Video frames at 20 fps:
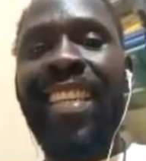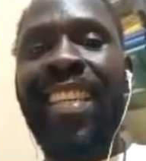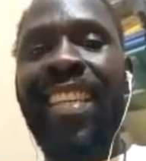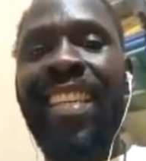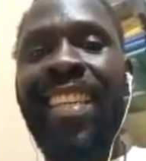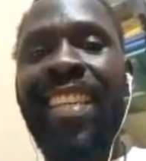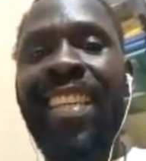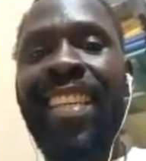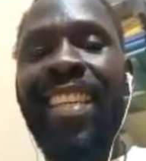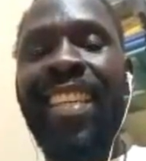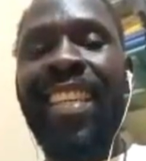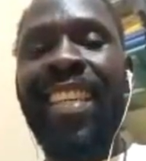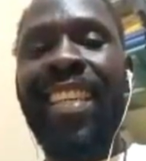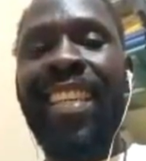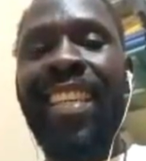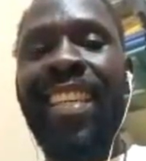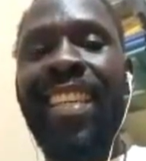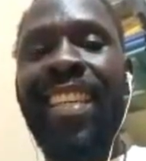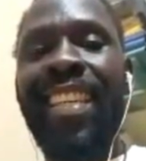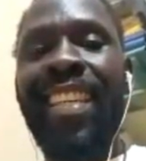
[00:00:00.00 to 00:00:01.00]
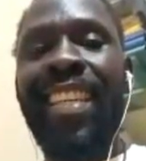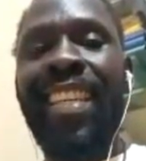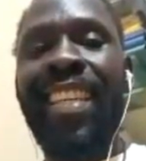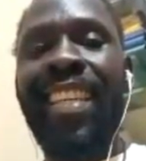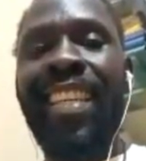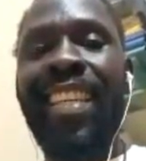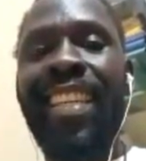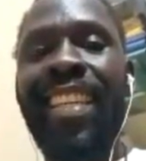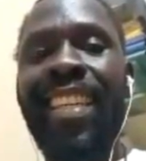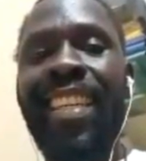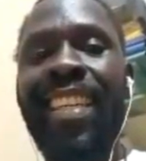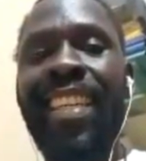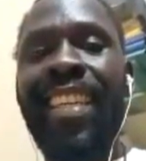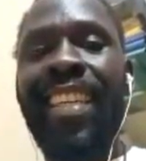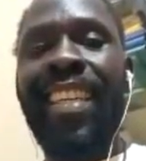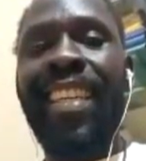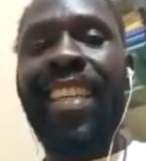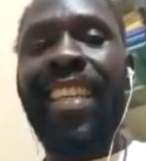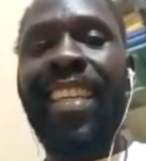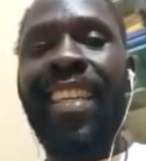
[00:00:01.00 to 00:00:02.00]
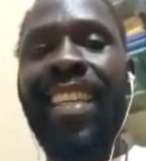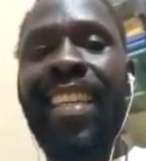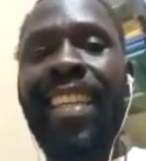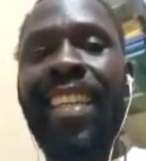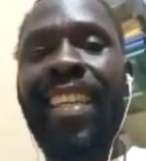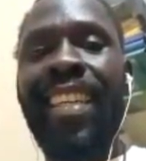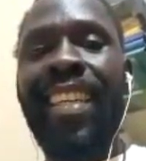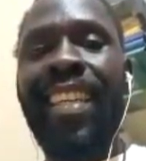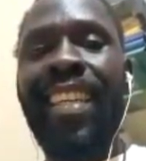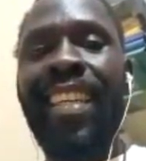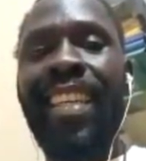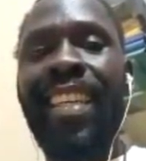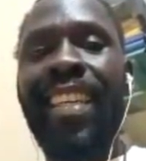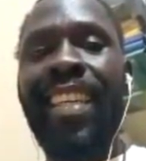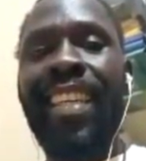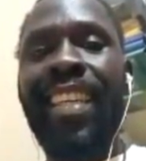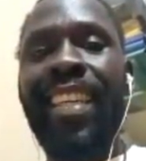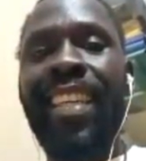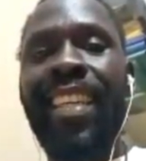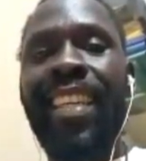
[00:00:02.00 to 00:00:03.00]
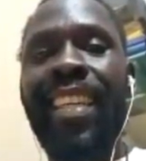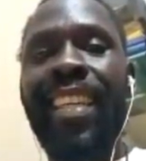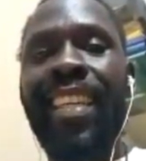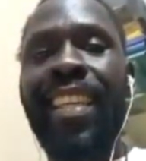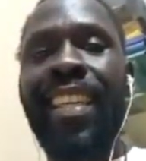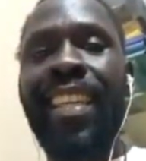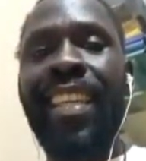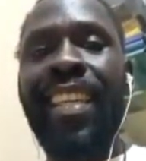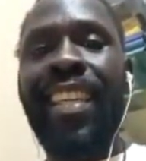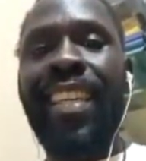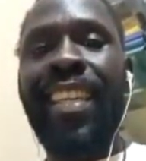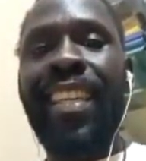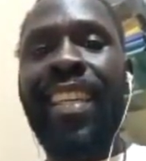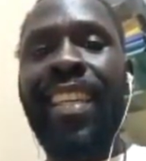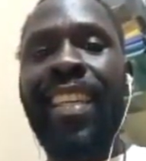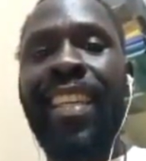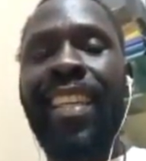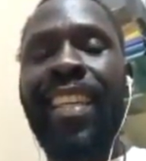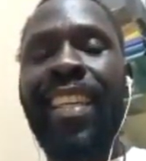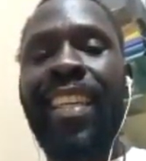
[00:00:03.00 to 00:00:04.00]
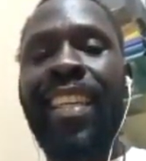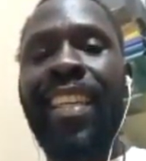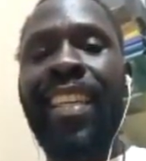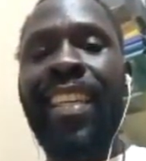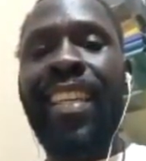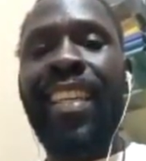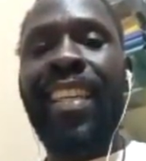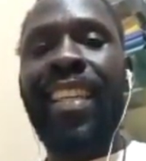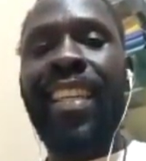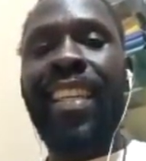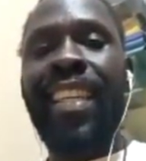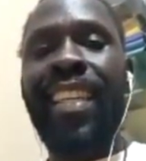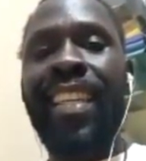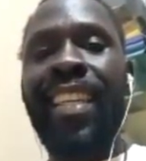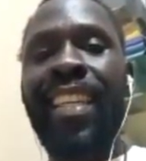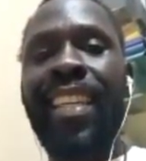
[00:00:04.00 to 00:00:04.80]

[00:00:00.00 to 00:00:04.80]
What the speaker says: The person shown says nothing.